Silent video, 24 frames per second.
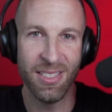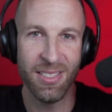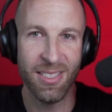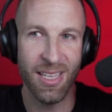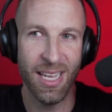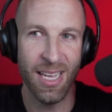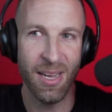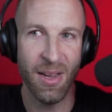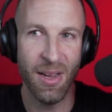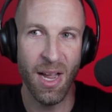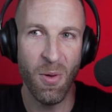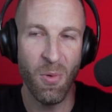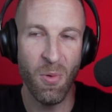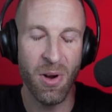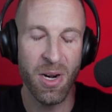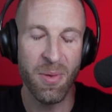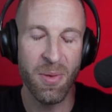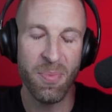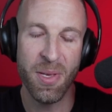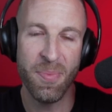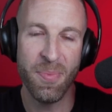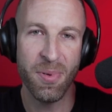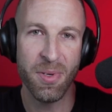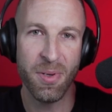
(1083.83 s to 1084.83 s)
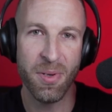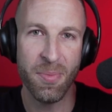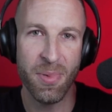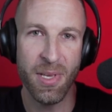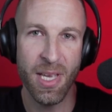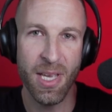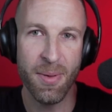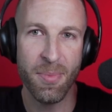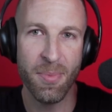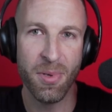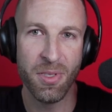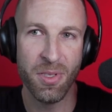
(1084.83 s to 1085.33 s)
I, I wanted people to be
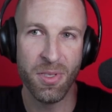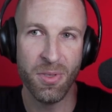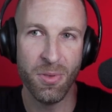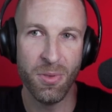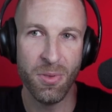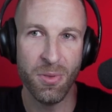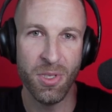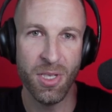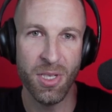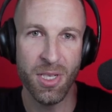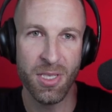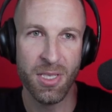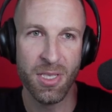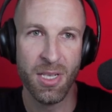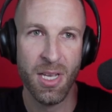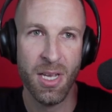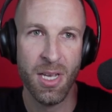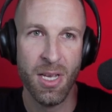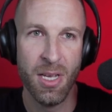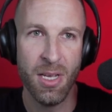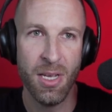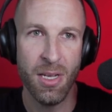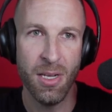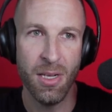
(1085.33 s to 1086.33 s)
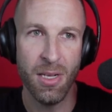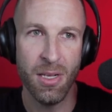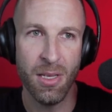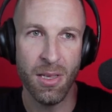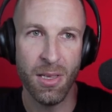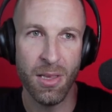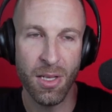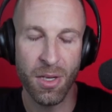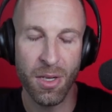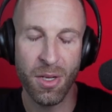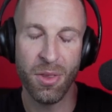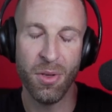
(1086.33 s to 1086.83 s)
able to just
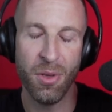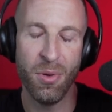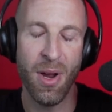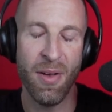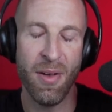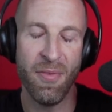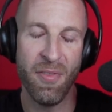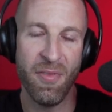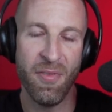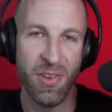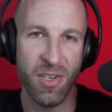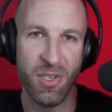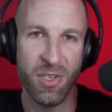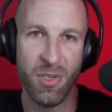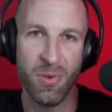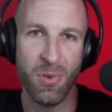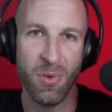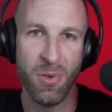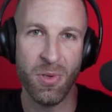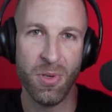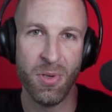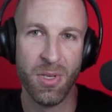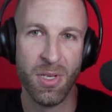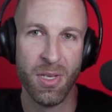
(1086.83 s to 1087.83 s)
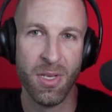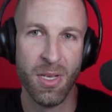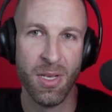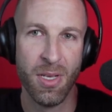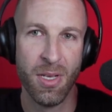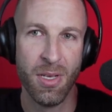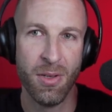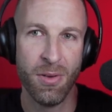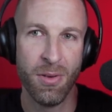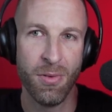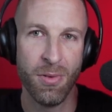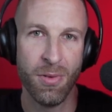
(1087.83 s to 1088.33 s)
look through, have a visual
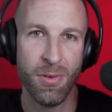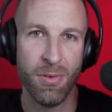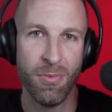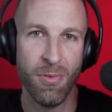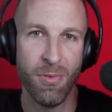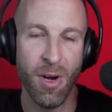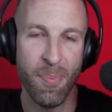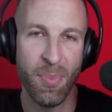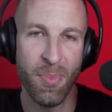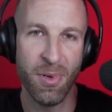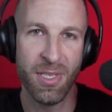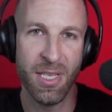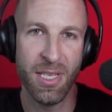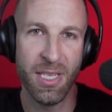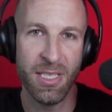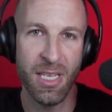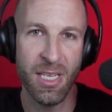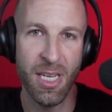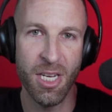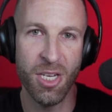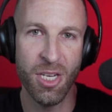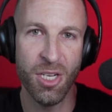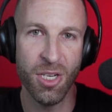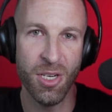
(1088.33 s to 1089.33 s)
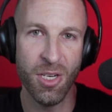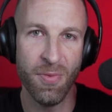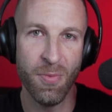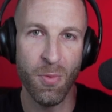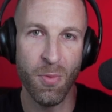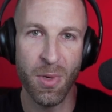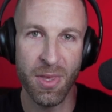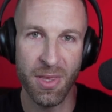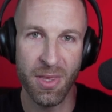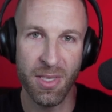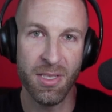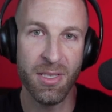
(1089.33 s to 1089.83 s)
representation of
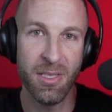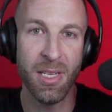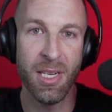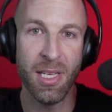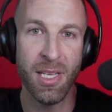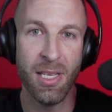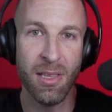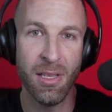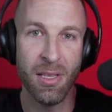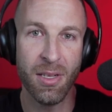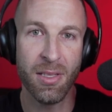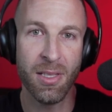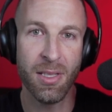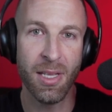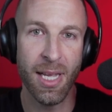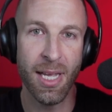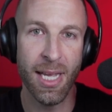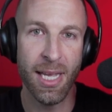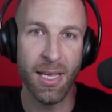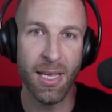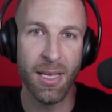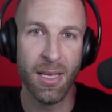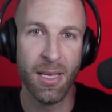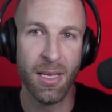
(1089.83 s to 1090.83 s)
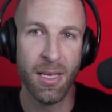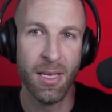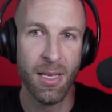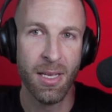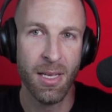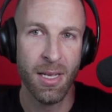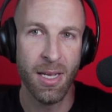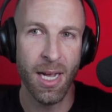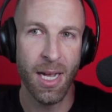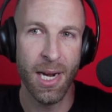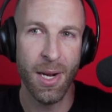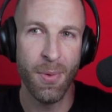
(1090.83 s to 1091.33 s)
what the city looked like.
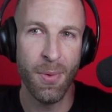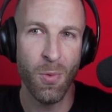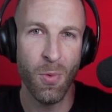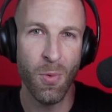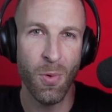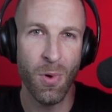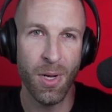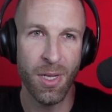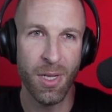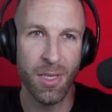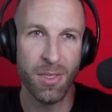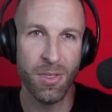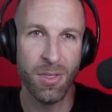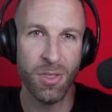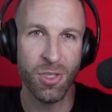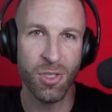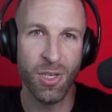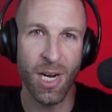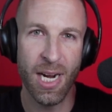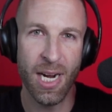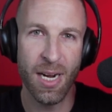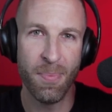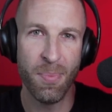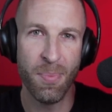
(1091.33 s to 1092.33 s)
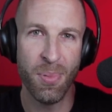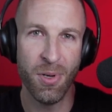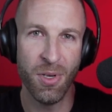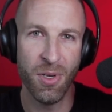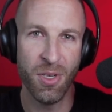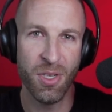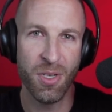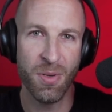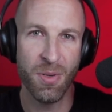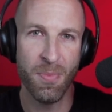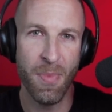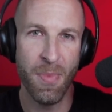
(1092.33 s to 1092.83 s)
I didn't want to try to
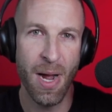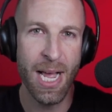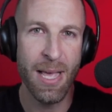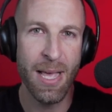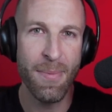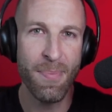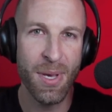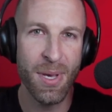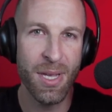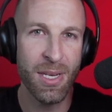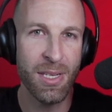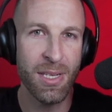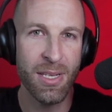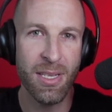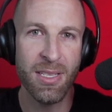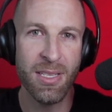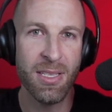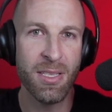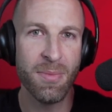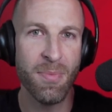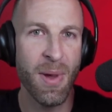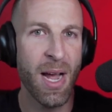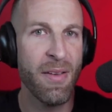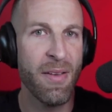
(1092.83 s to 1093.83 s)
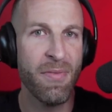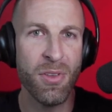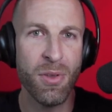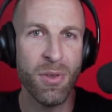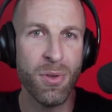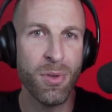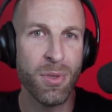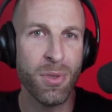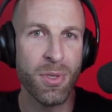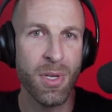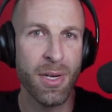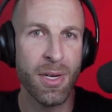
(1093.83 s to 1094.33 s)
push my opinions, my
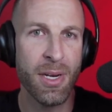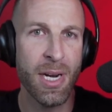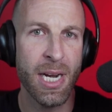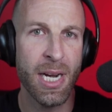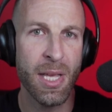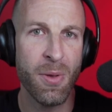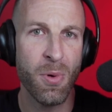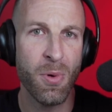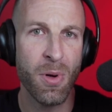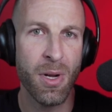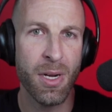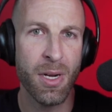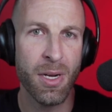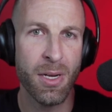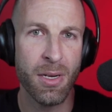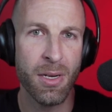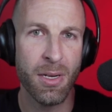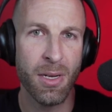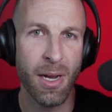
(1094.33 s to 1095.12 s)
views on anyone.